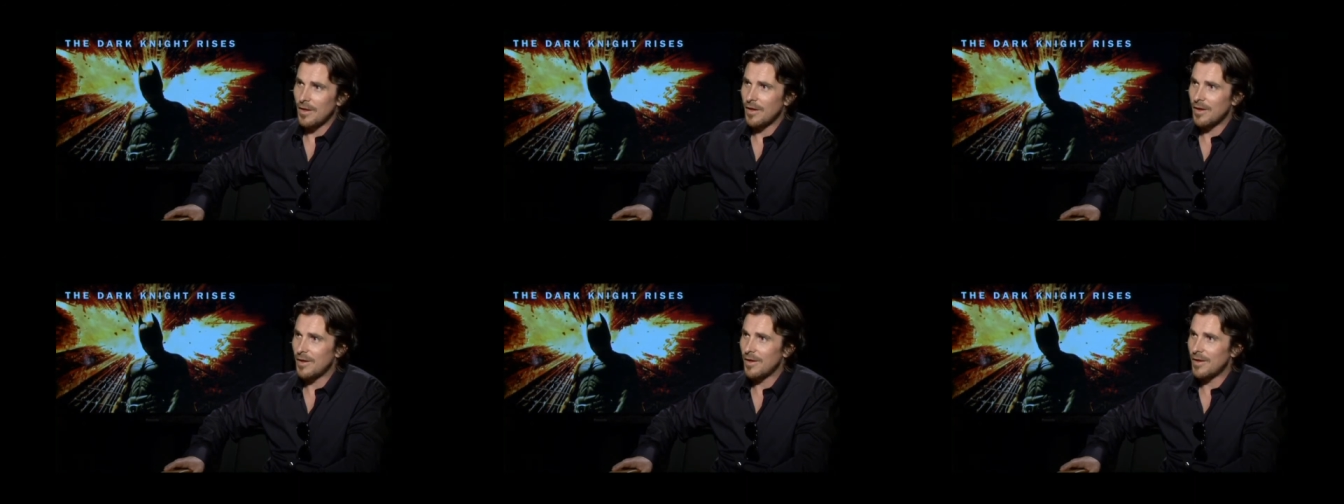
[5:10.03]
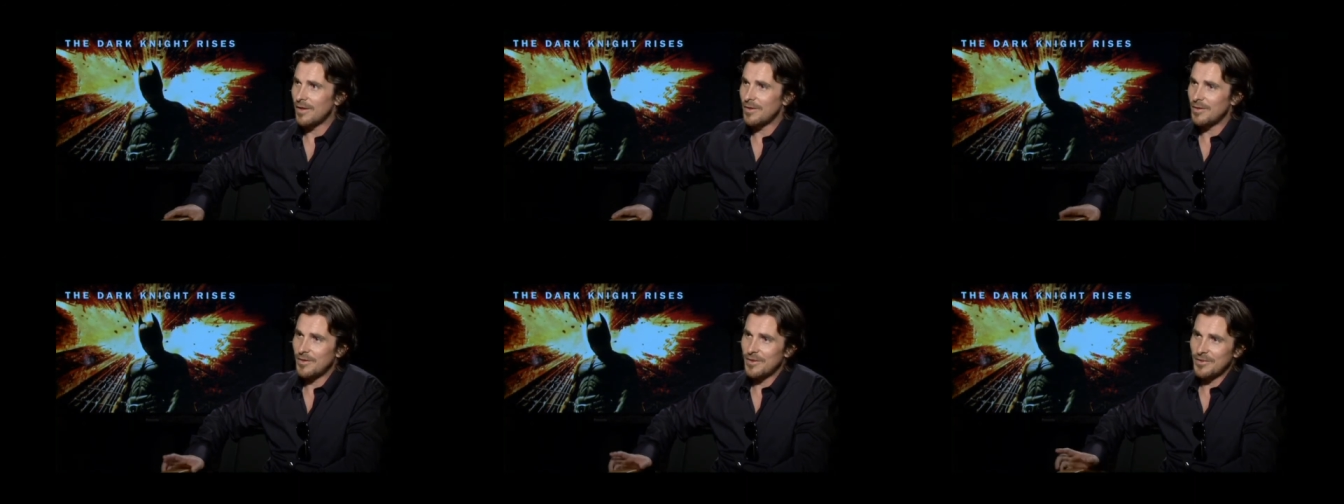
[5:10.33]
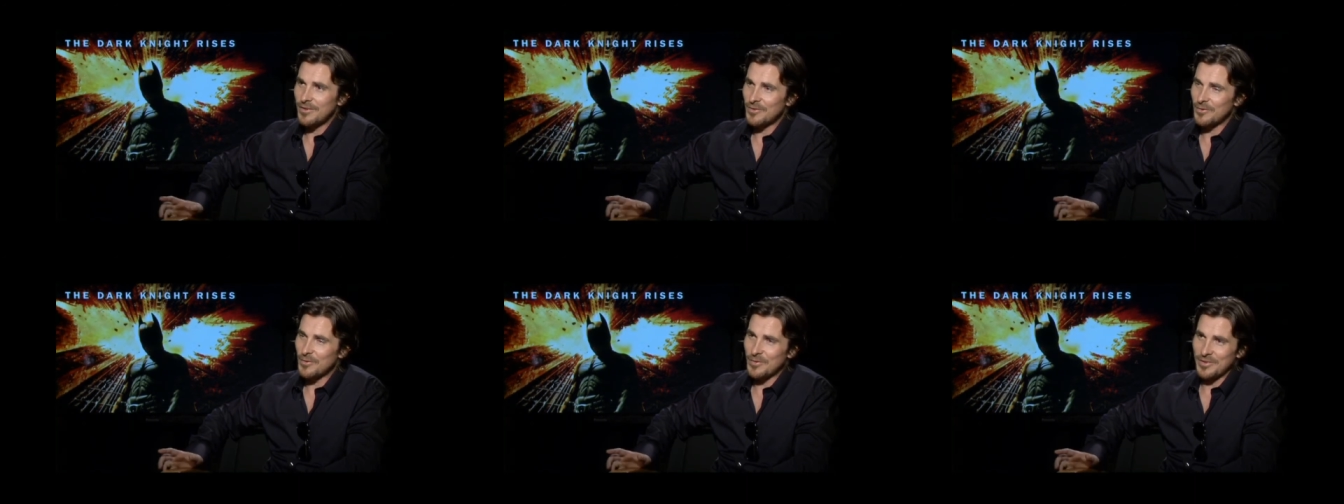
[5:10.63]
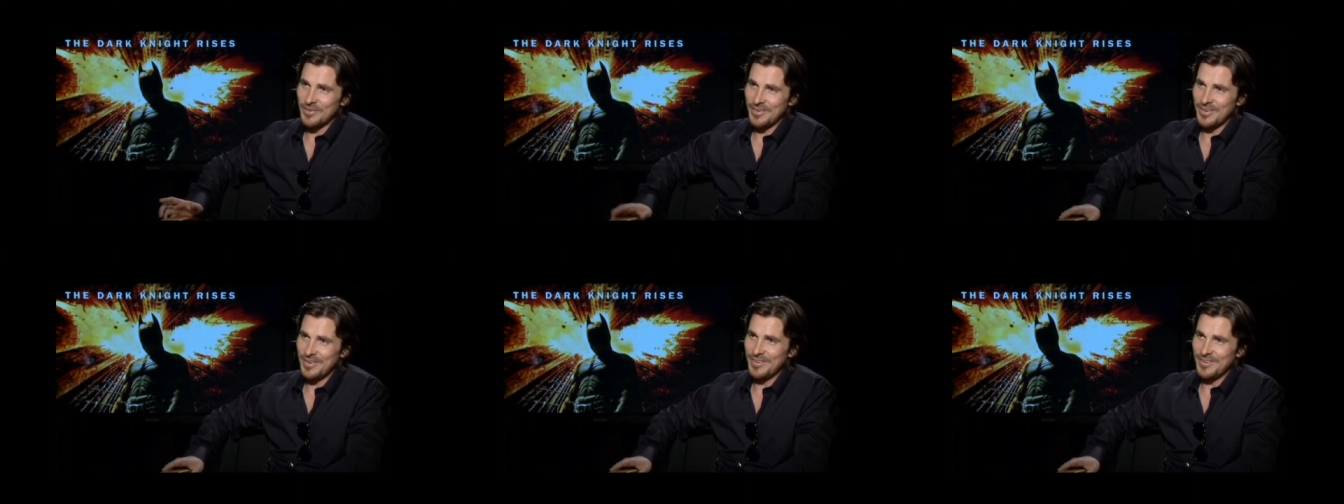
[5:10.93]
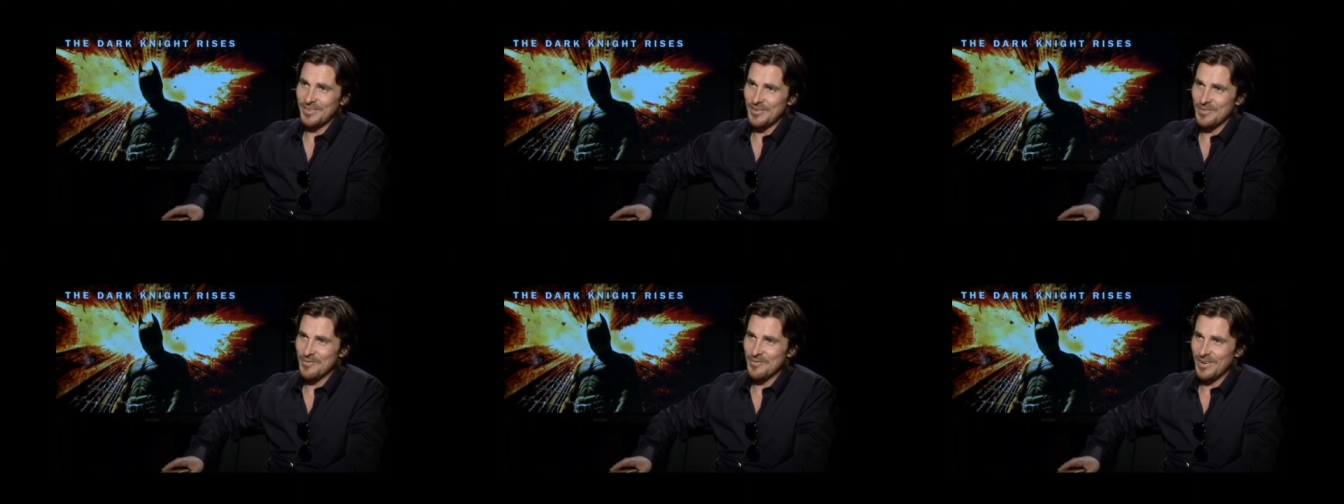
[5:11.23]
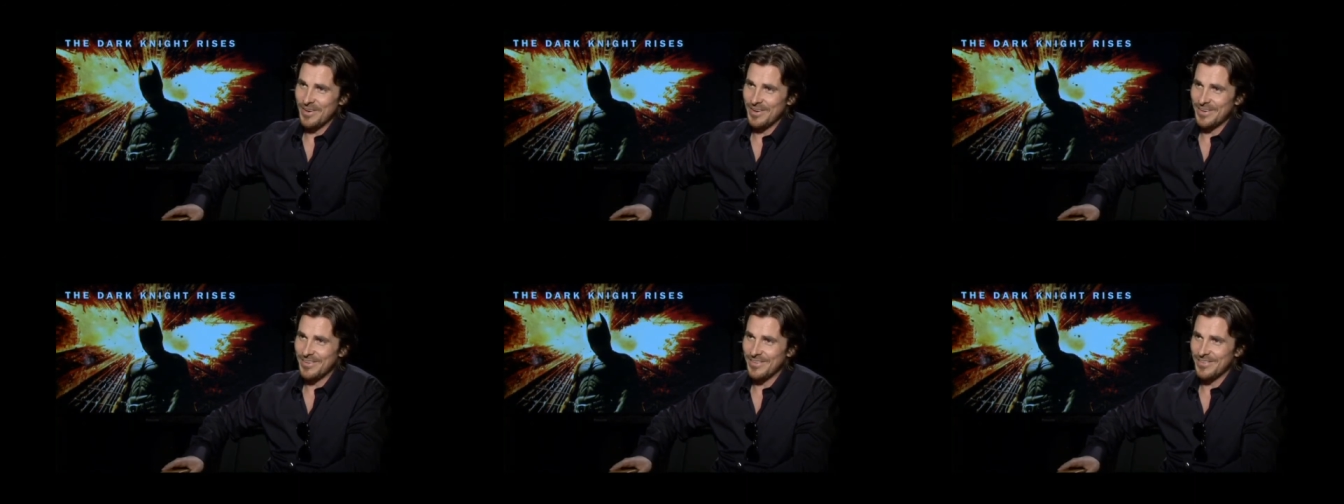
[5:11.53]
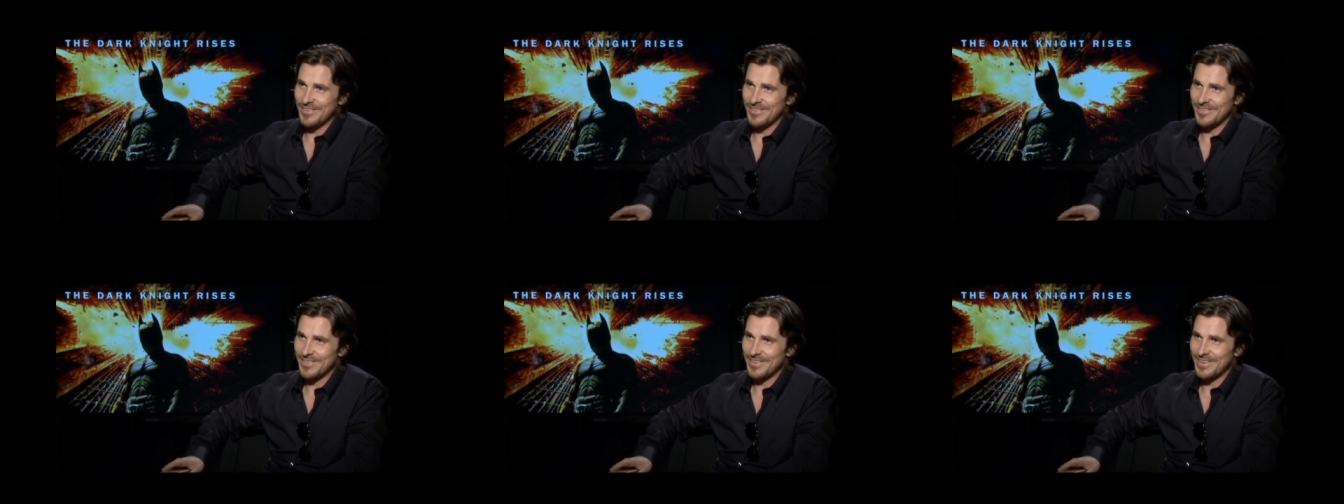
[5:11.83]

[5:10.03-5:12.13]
Uh, it's always easier, Michael.